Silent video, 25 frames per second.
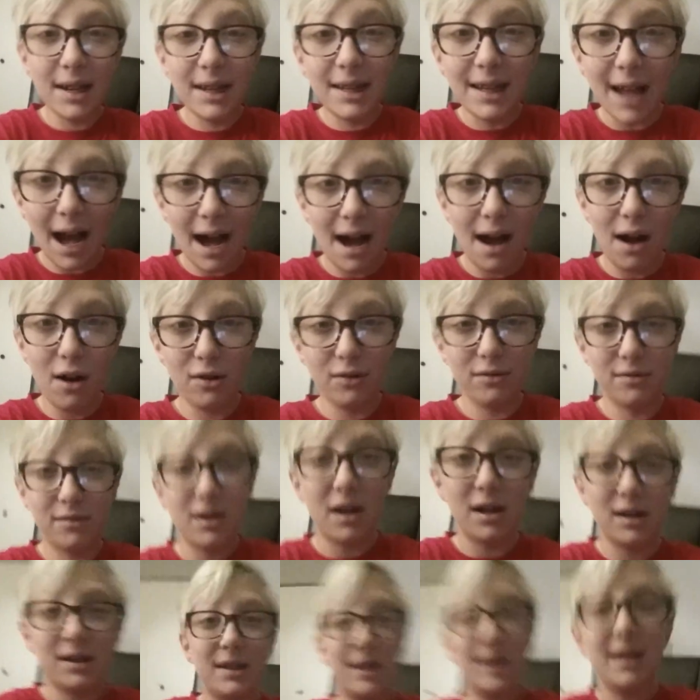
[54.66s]
yeah, I'll
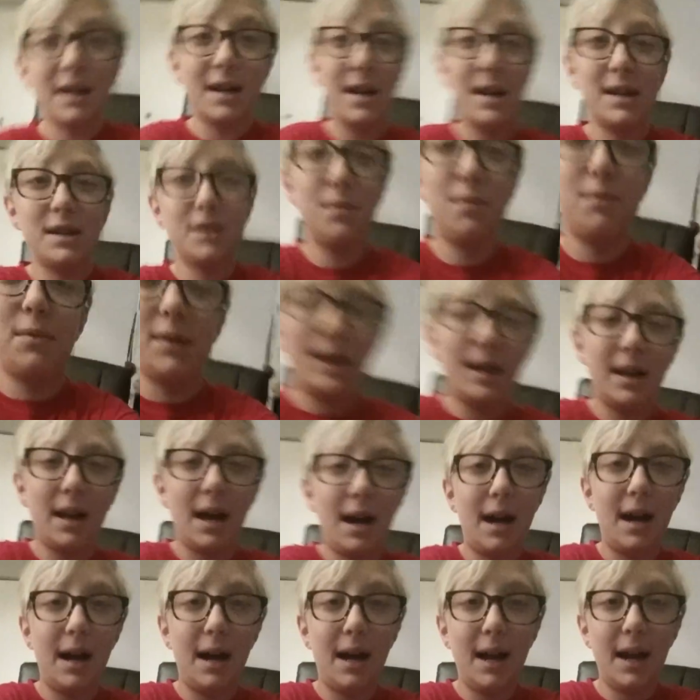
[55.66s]
talk to you guys when
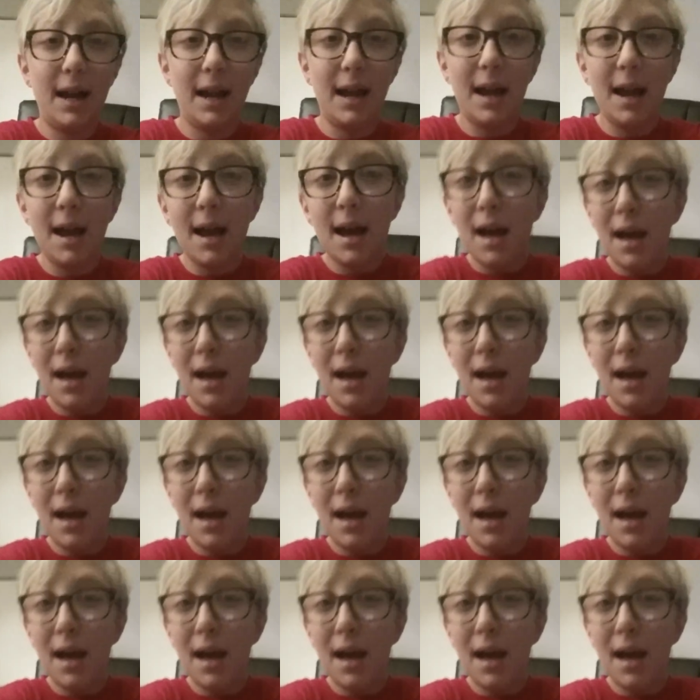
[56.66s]
I